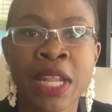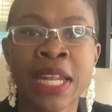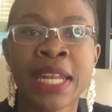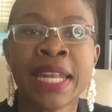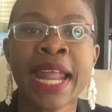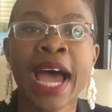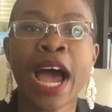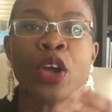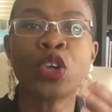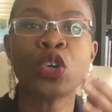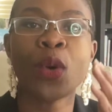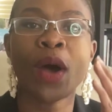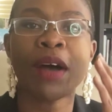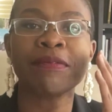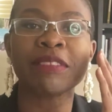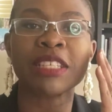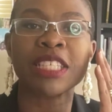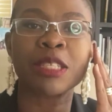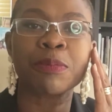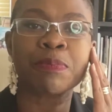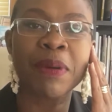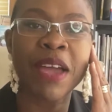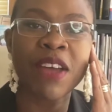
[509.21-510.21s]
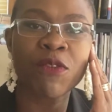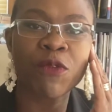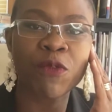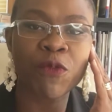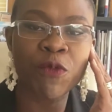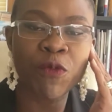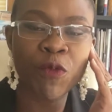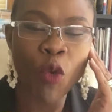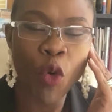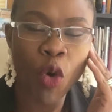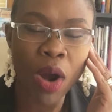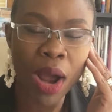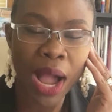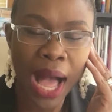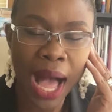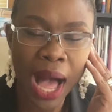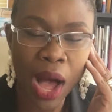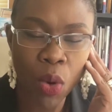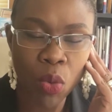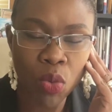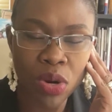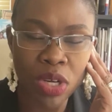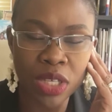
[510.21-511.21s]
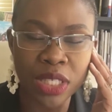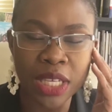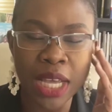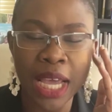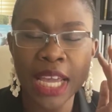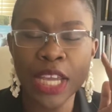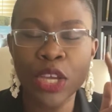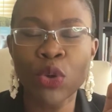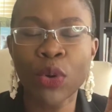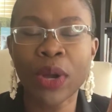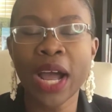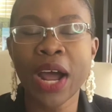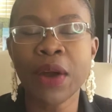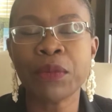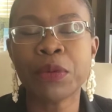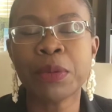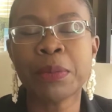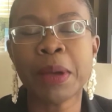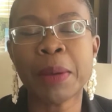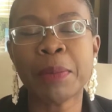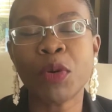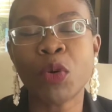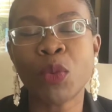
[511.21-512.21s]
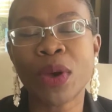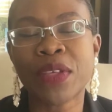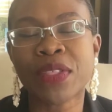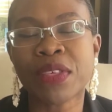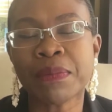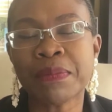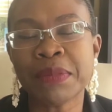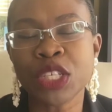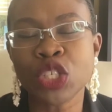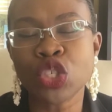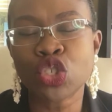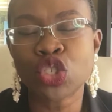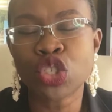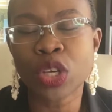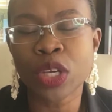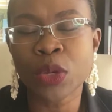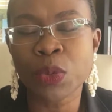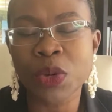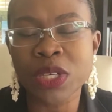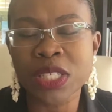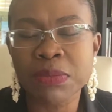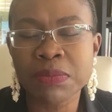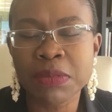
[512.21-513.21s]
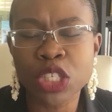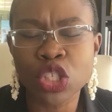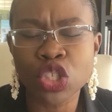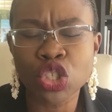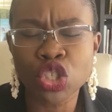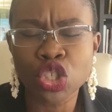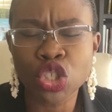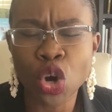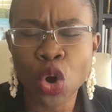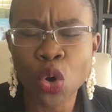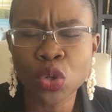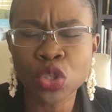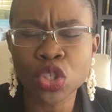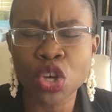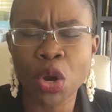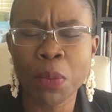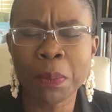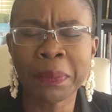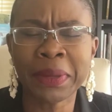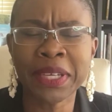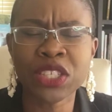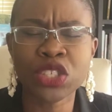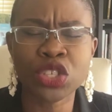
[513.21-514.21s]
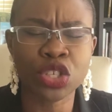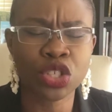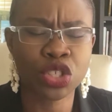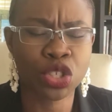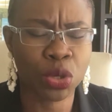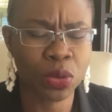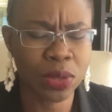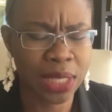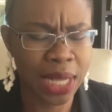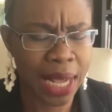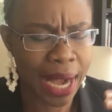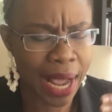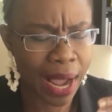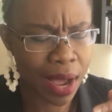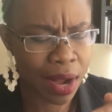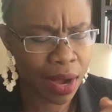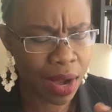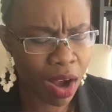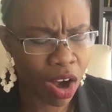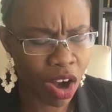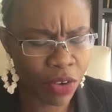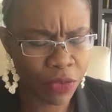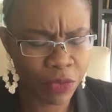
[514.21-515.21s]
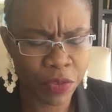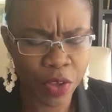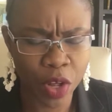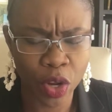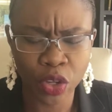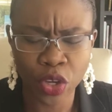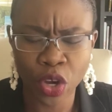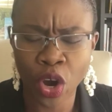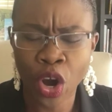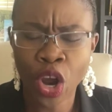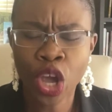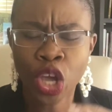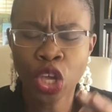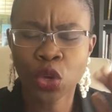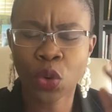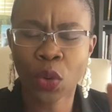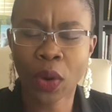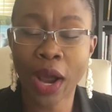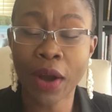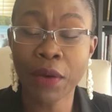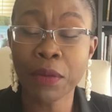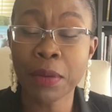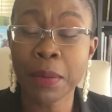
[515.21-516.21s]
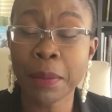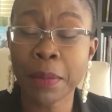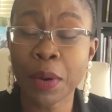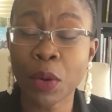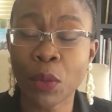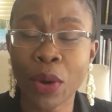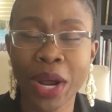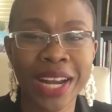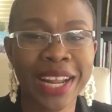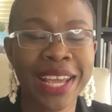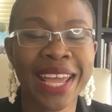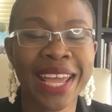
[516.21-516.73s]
Now you have to spend 4 hours. You can't remember whether it was Miss Jones or Mr. Jones that had heart failure. You can't remember what.